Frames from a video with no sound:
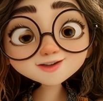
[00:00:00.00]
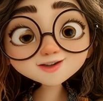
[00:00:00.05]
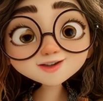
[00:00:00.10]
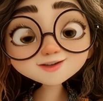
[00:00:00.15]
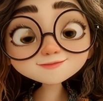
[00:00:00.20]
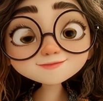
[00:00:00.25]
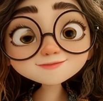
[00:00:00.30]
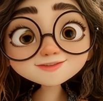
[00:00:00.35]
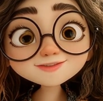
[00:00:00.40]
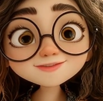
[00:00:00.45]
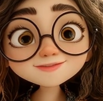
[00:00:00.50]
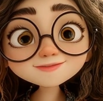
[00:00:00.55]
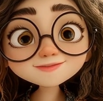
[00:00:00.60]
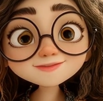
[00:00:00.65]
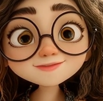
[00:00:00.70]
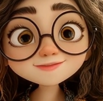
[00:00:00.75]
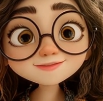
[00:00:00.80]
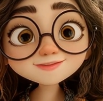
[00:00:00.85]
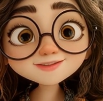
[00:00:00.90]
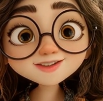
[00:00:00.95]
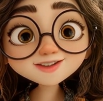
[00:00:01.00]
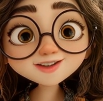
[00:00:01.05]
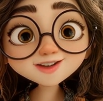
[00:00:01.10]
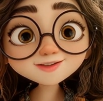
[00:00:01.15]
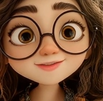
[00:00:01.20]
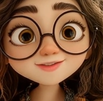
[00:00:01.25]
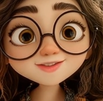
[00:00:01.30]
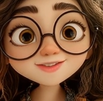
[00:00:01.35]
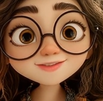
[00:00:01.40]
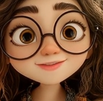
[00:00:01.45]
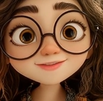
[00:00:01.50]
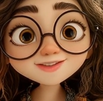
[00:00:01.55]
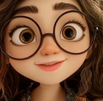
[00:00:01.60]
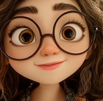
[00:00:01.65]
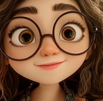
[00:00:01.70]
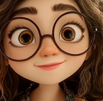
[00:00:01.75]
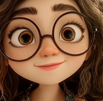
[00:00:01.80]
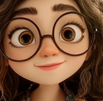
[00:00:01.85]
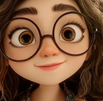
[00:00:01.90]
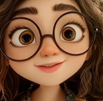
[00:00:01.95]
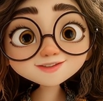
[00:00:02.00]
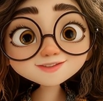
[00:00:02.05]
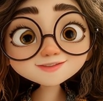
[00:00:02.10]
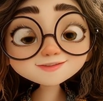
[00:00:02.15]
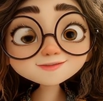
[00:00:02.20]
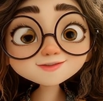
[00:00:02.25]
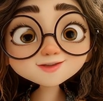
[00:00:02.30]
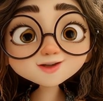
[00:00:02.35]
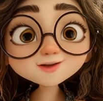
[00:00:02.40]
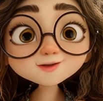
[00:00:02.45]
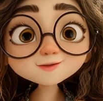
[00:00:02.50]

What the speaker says: and accessible, not something that's overwhelming.